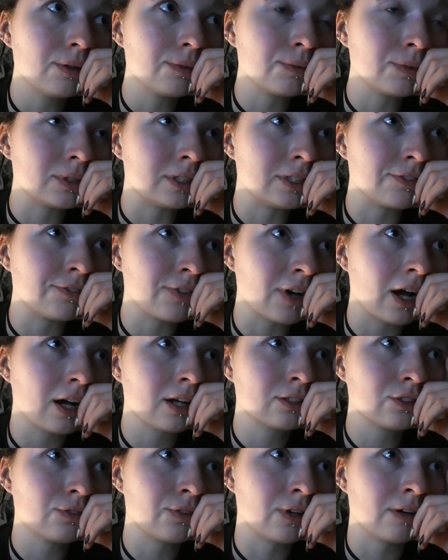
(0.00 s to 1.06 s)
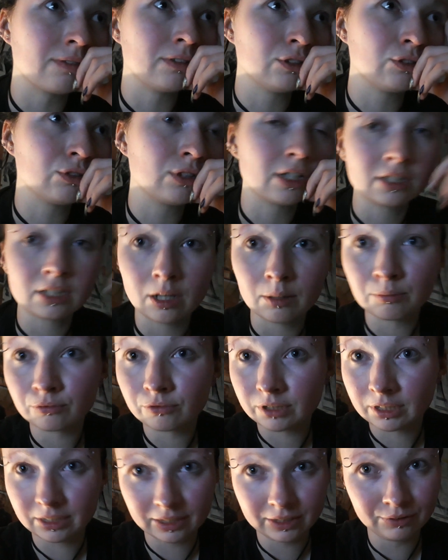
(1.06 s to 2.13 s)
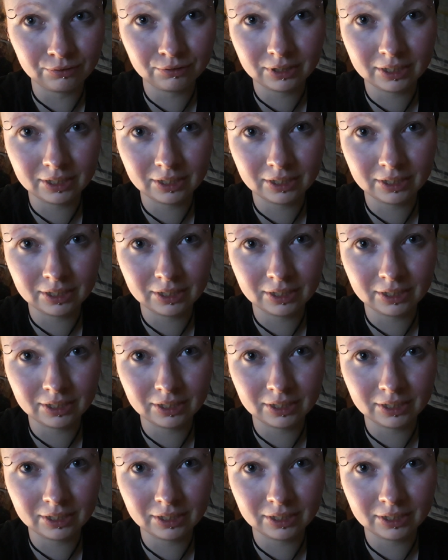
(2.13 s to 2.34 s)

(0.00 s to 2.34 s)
with the fact of having to get up really,